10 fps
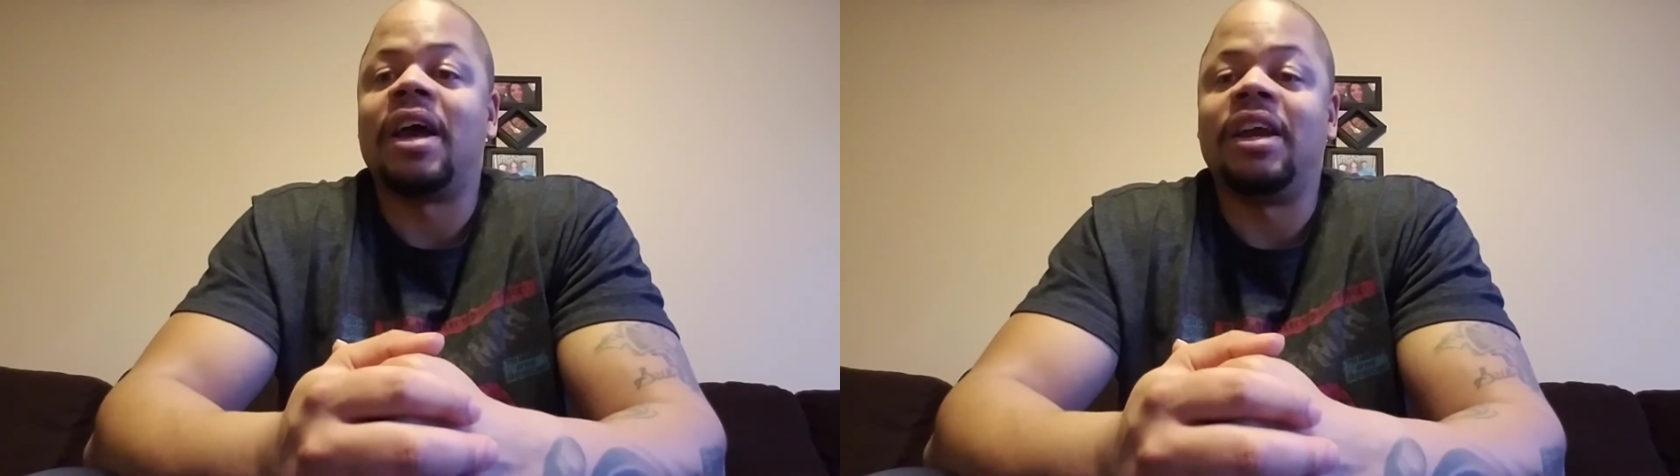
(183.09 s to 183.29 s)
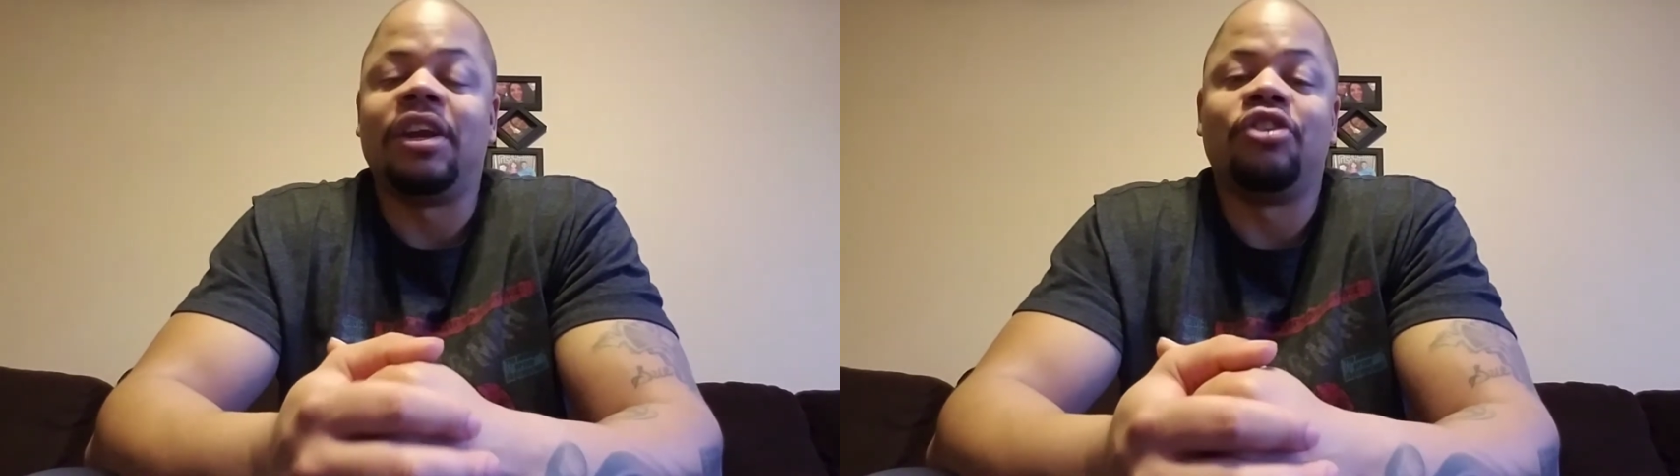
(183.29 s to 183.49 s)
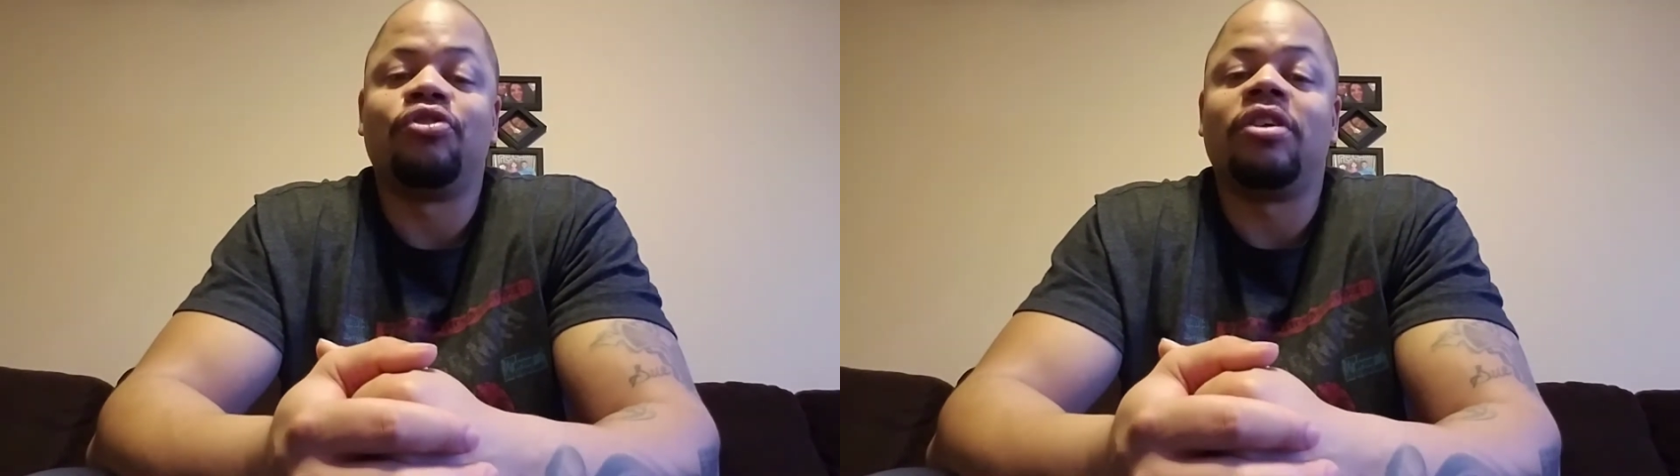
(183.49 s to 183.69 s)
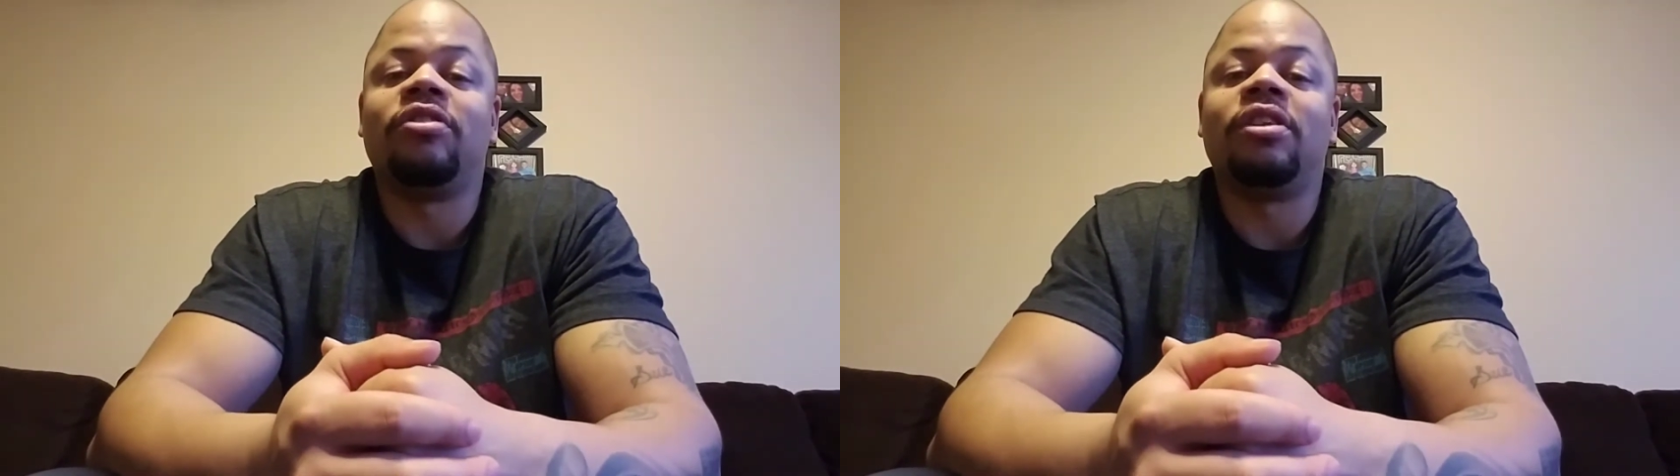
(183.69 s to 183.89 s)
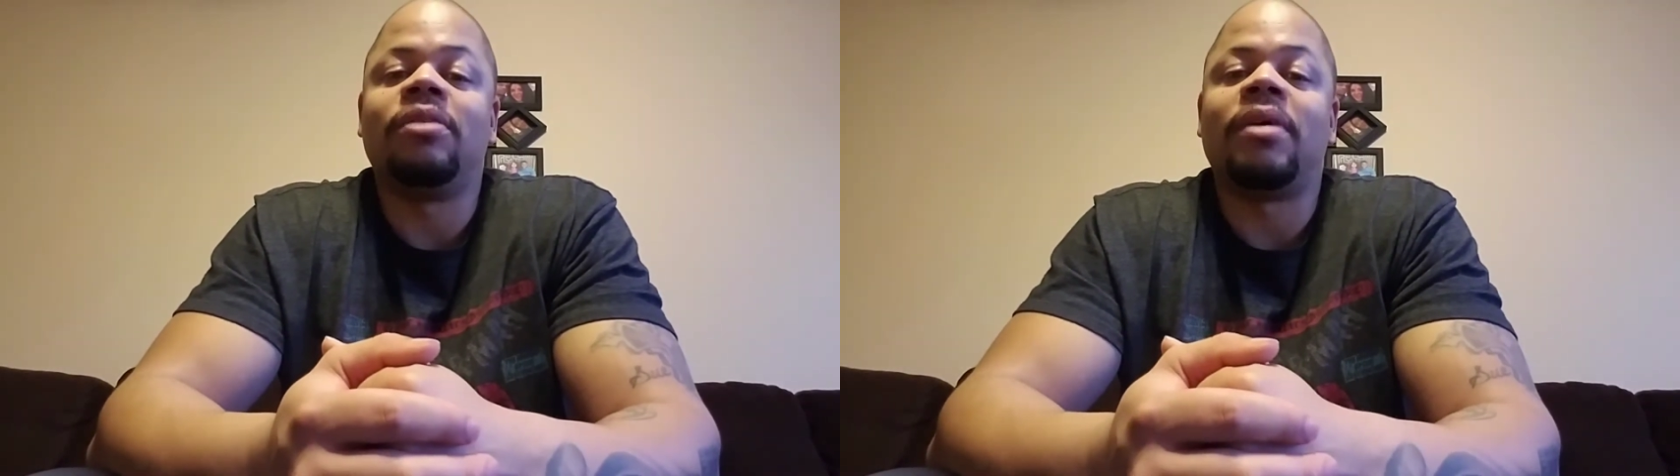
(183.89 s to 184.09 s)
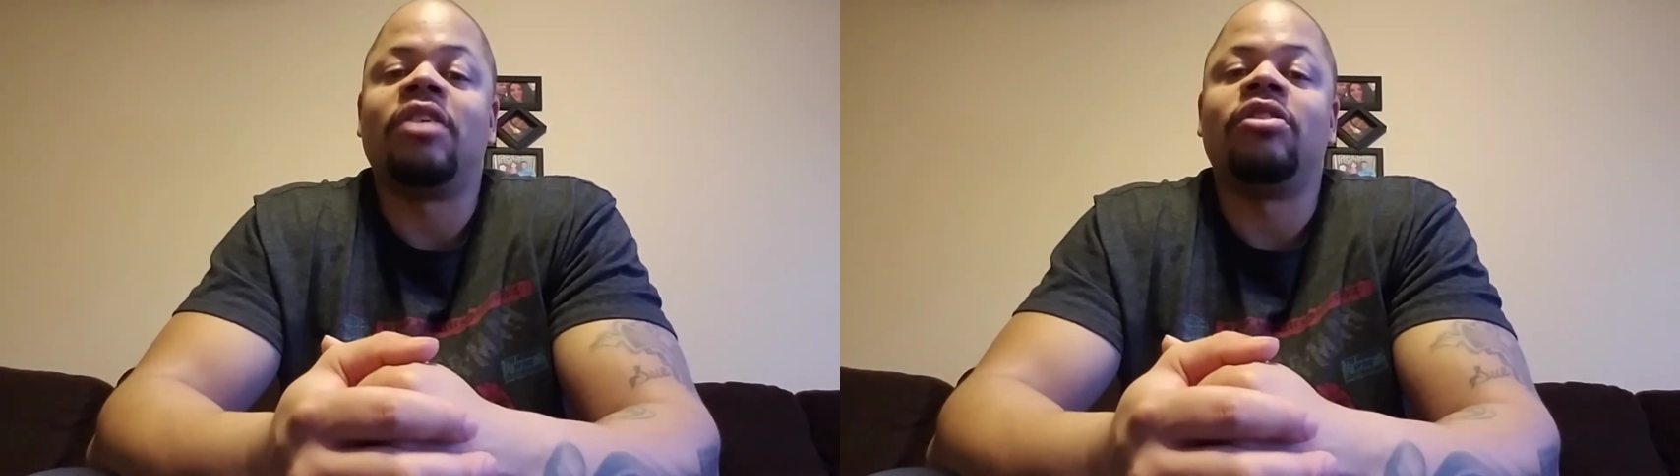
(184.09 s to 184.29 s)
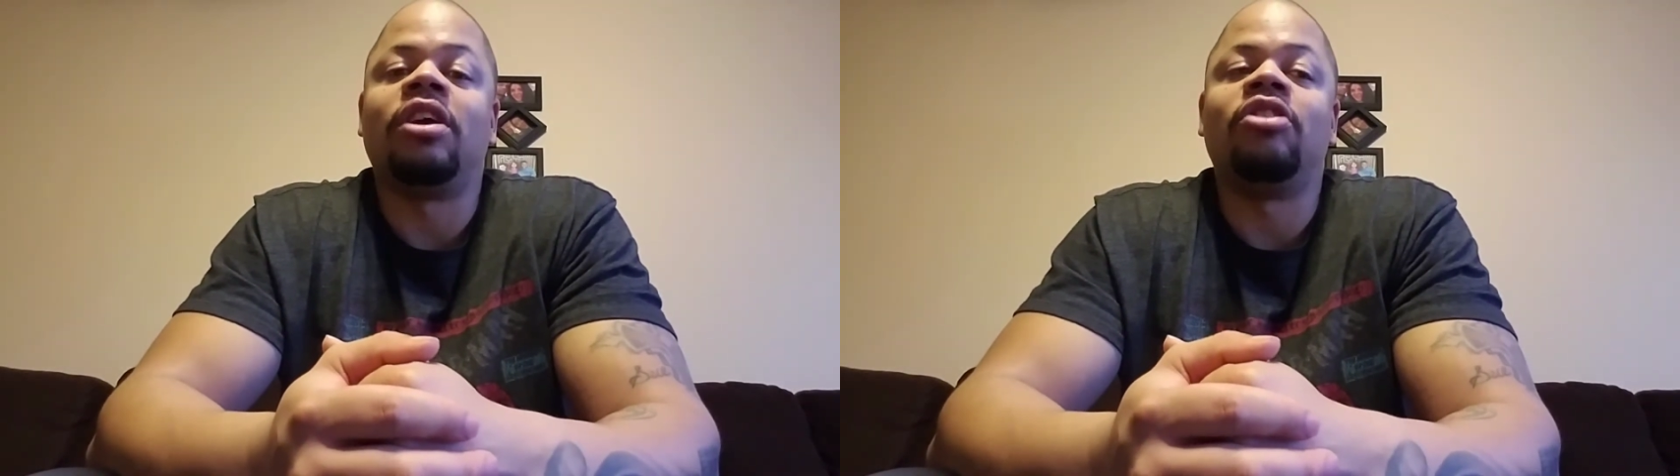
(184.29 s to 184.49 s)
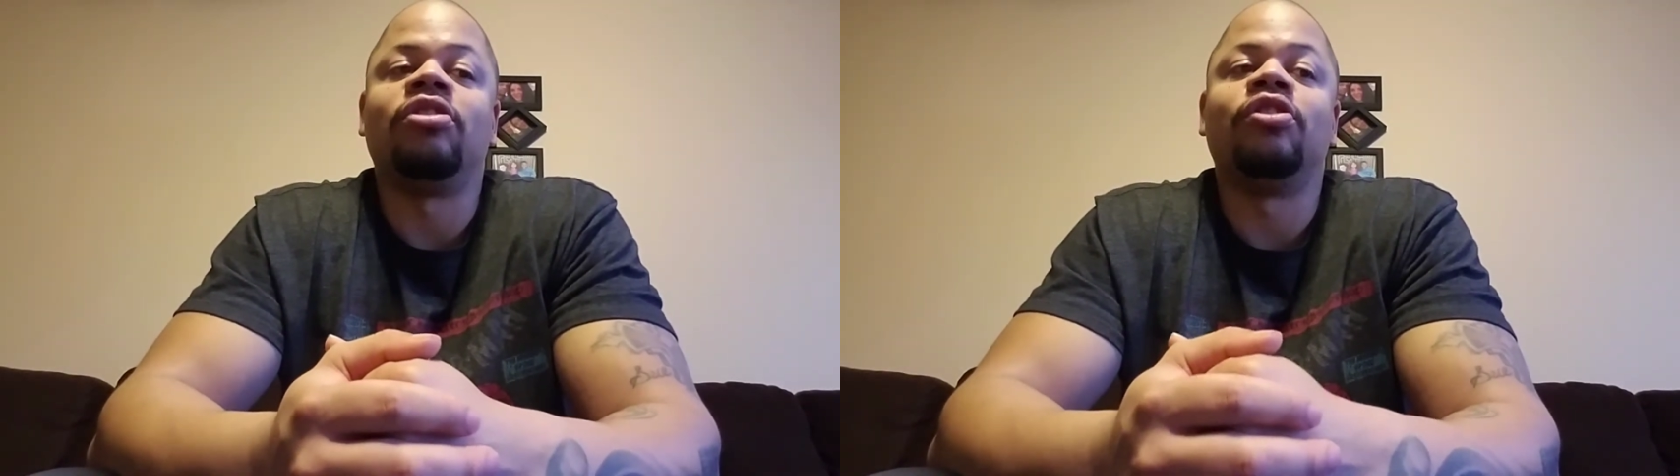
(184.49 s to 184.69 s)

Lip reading: any stretch of the imagination.